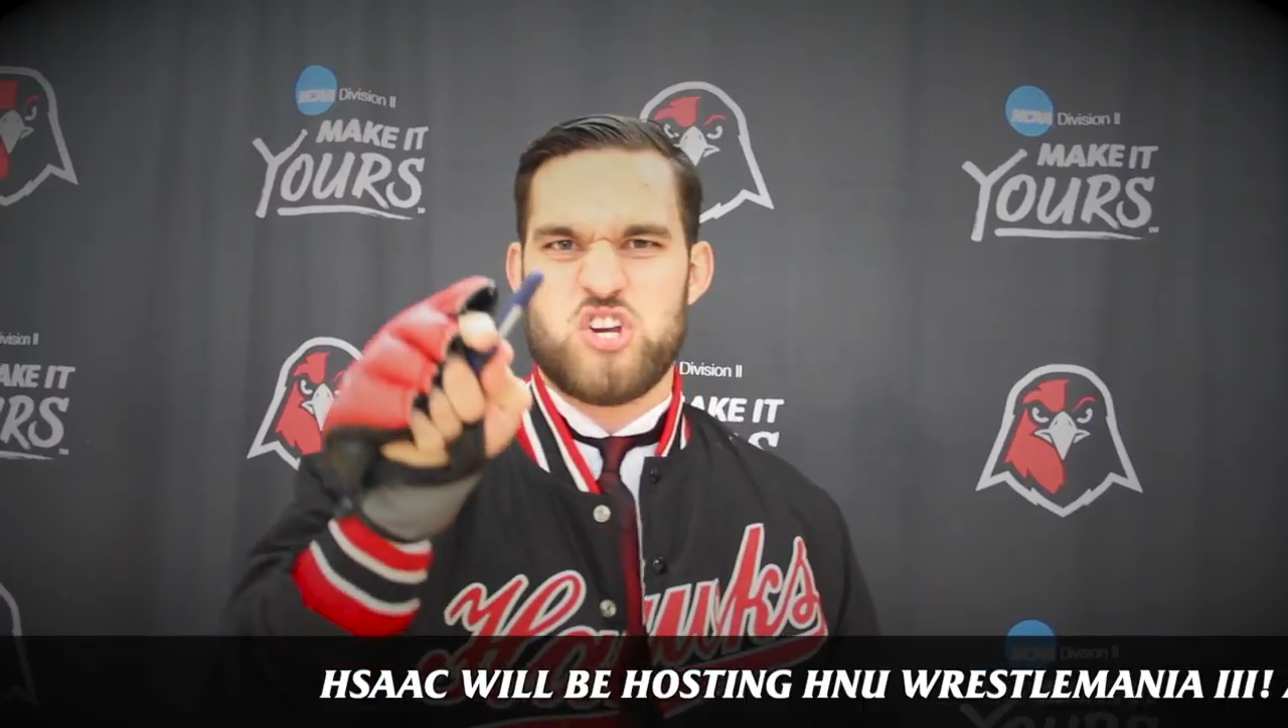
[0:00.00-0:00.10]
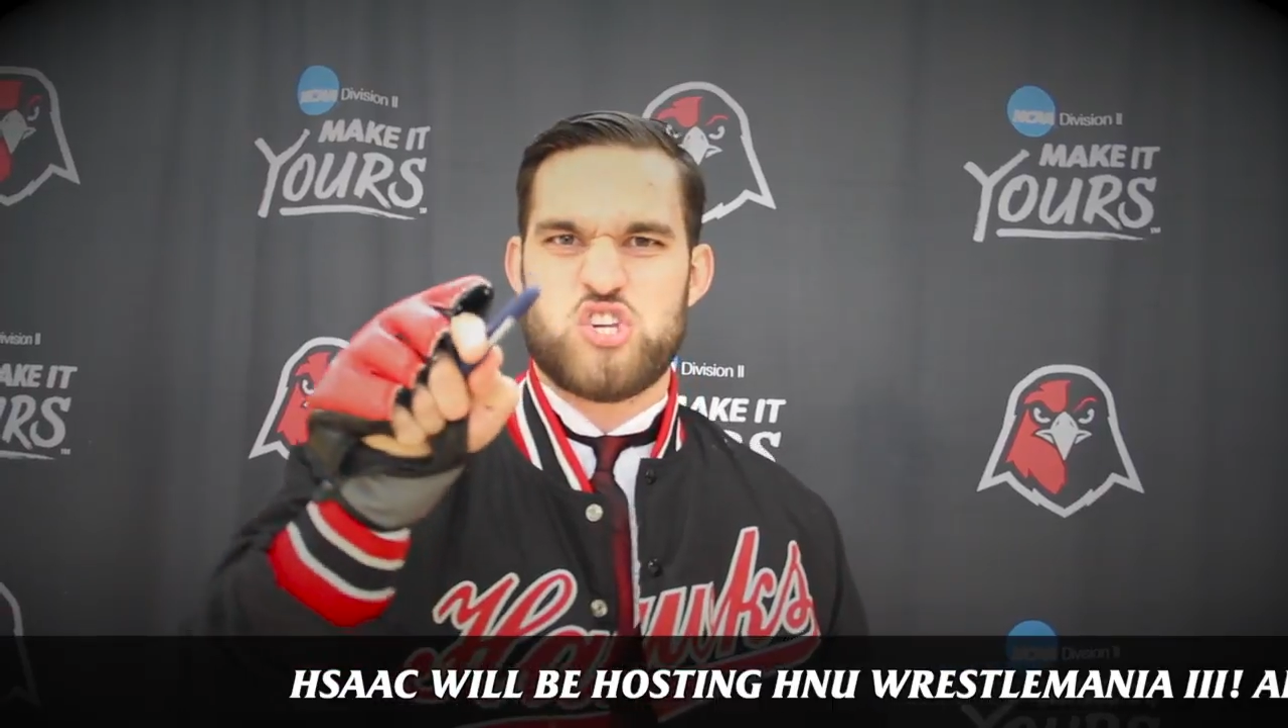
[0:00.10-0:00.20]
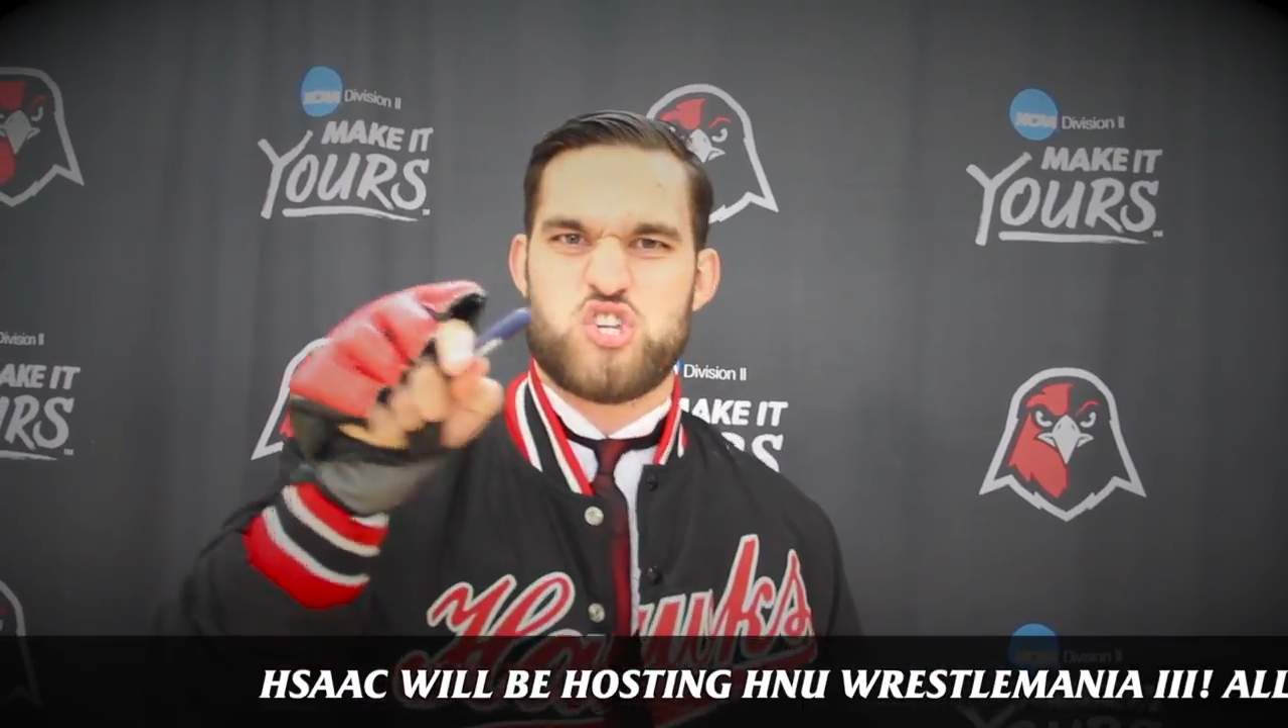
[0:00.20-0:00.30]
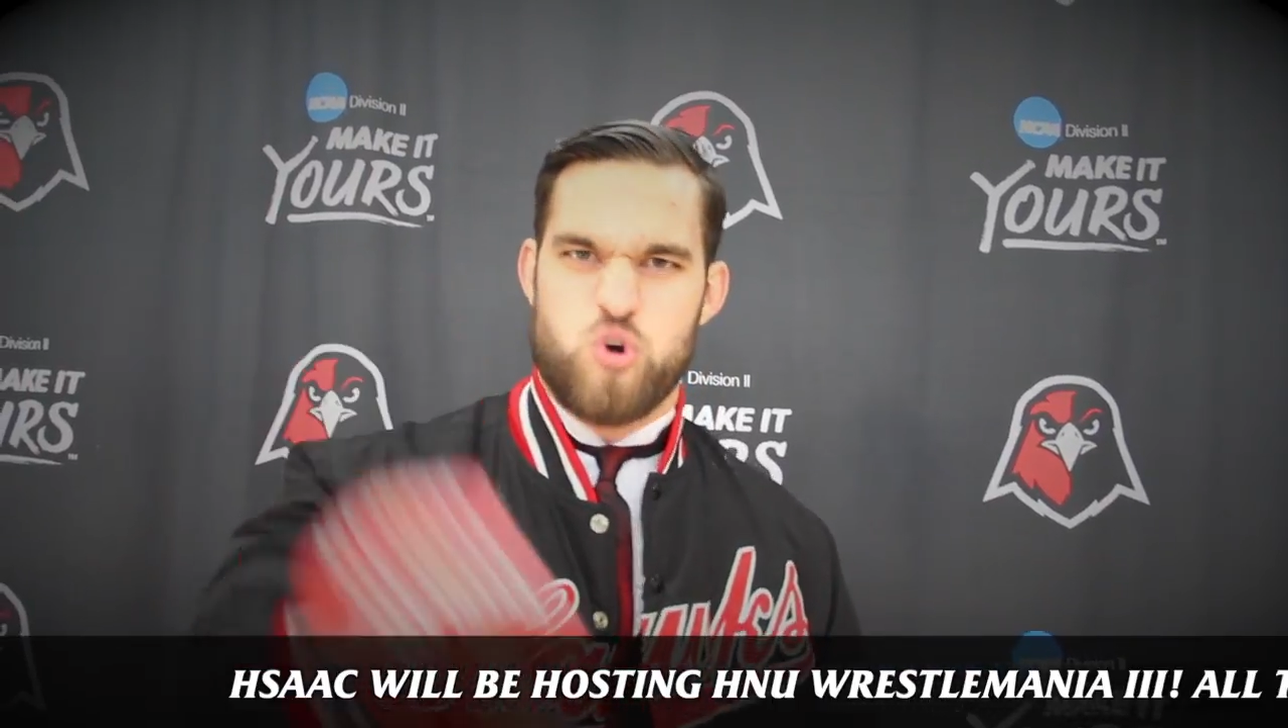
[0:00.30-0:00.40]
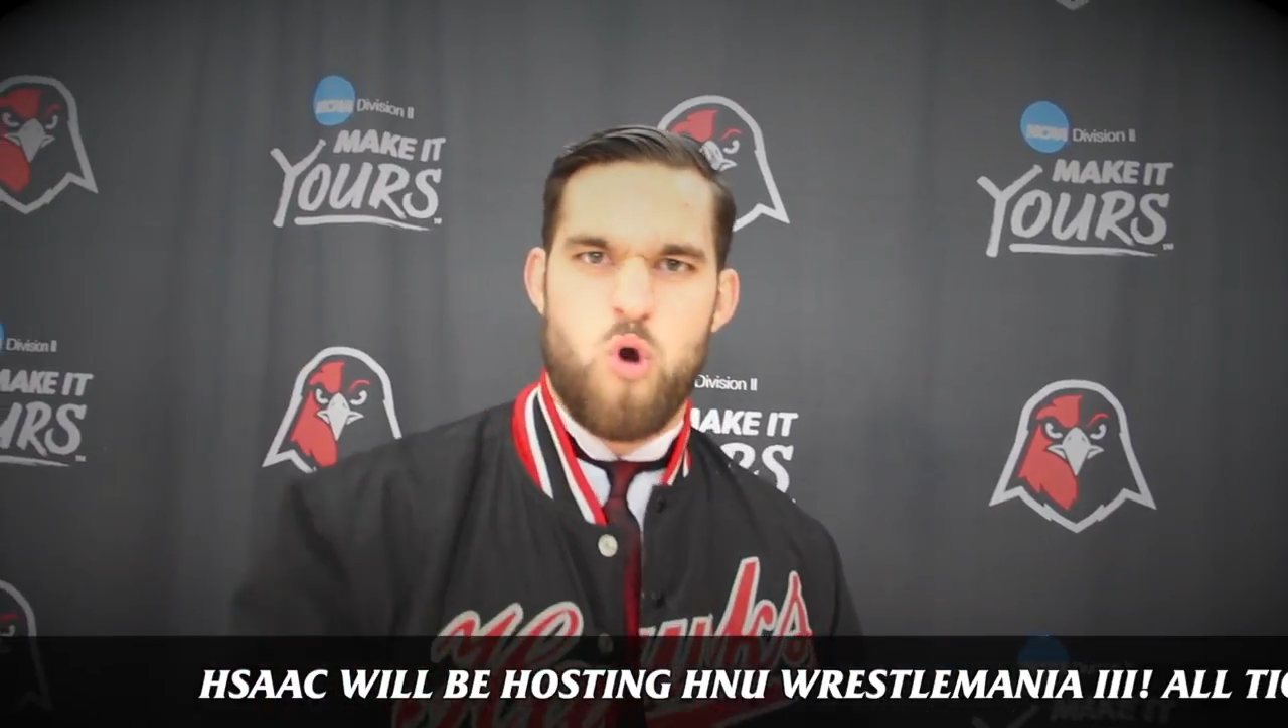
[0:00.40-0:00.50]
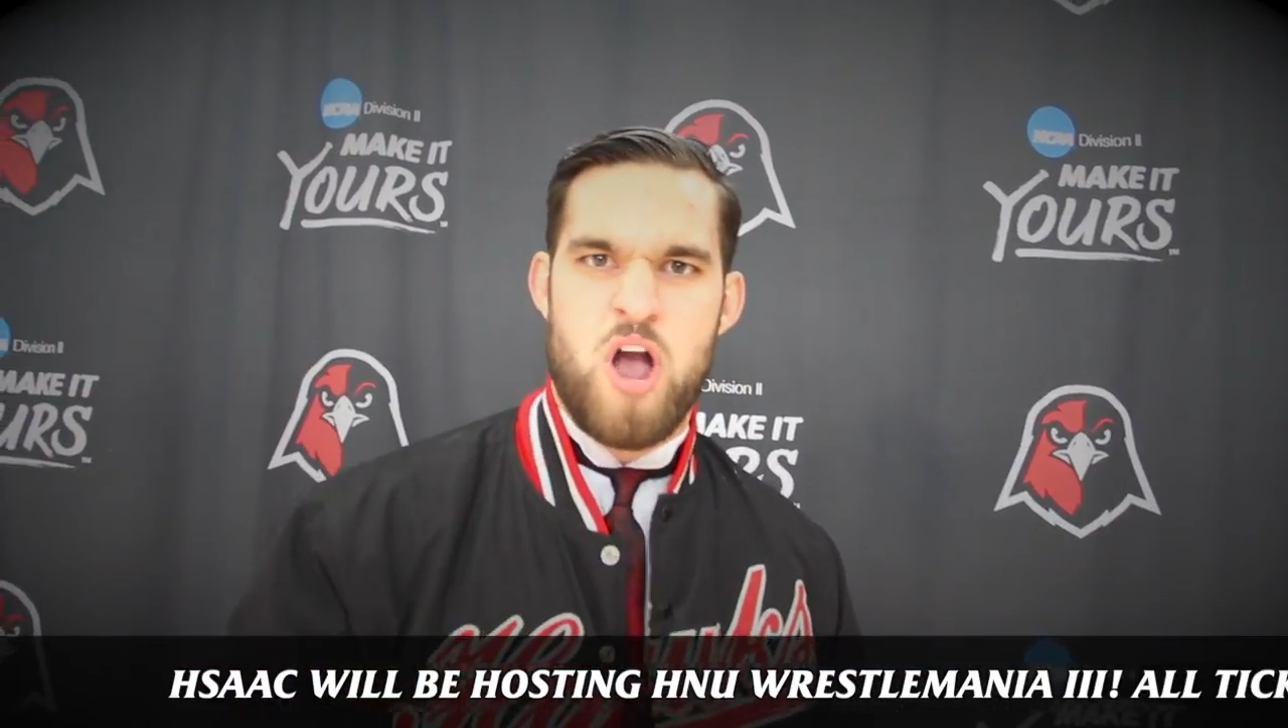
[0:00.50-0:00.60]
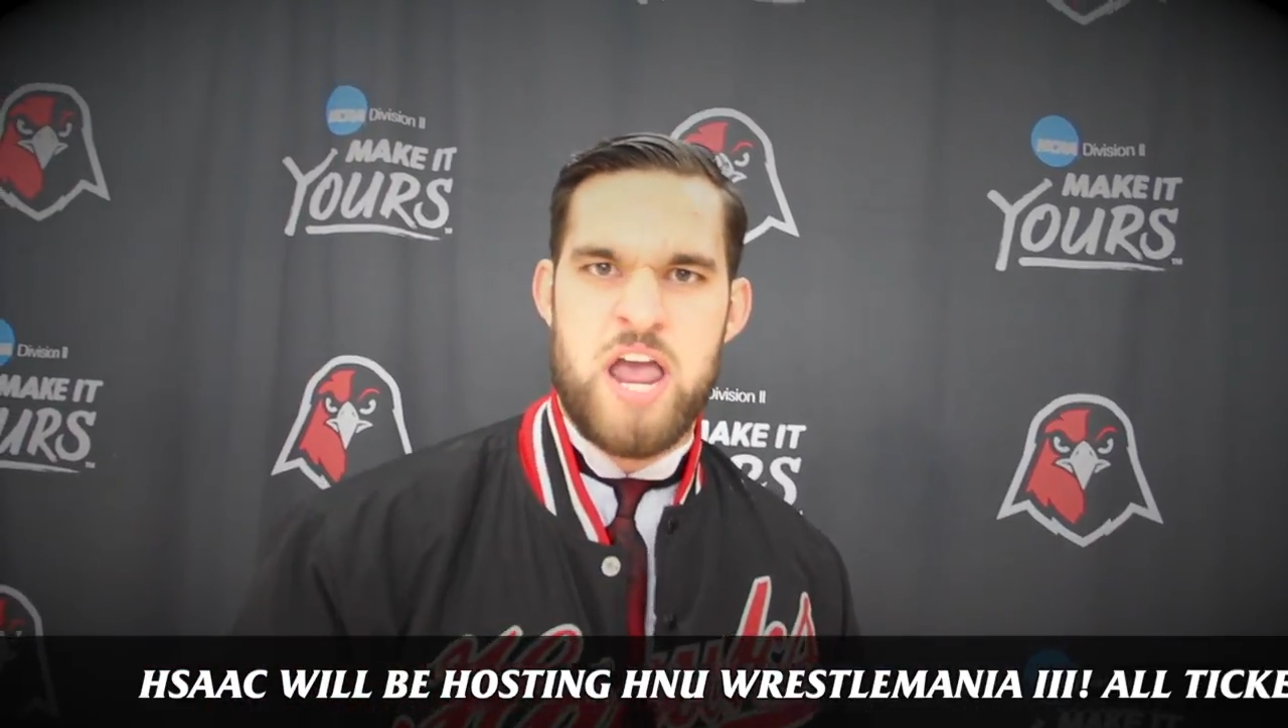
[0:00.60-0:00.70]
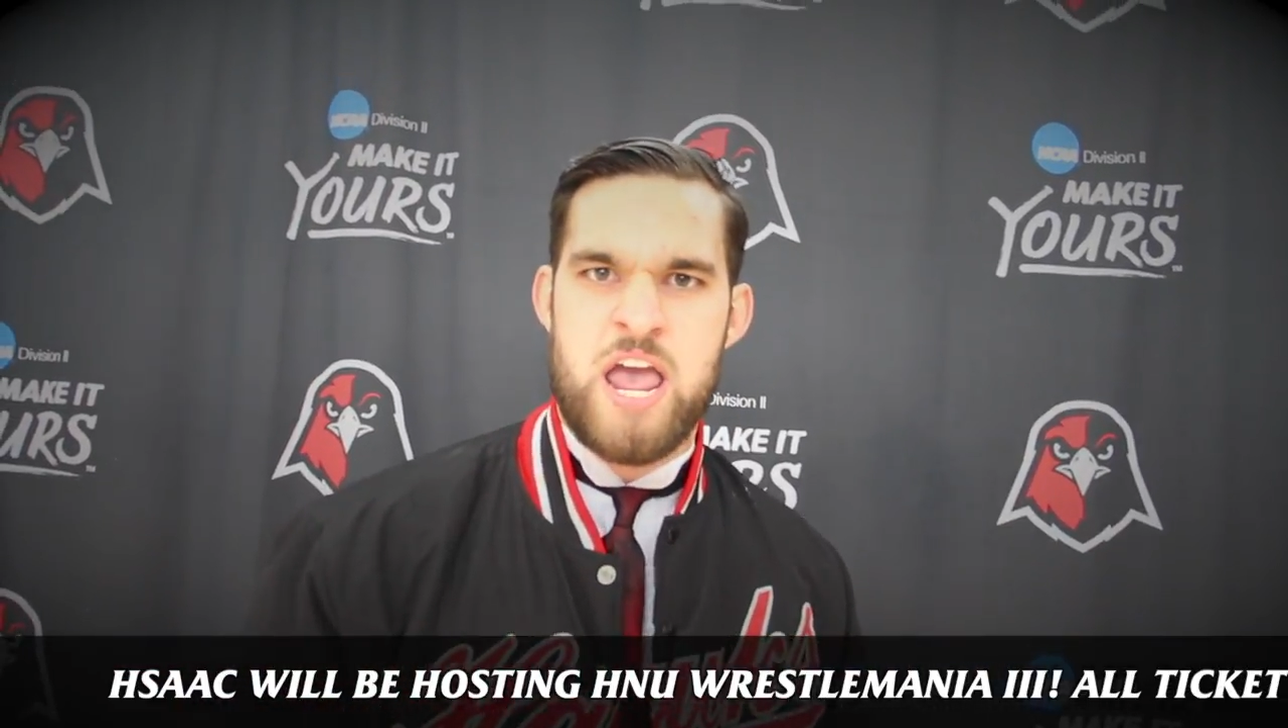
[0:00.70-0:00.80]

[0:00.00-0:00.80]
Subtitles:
destroy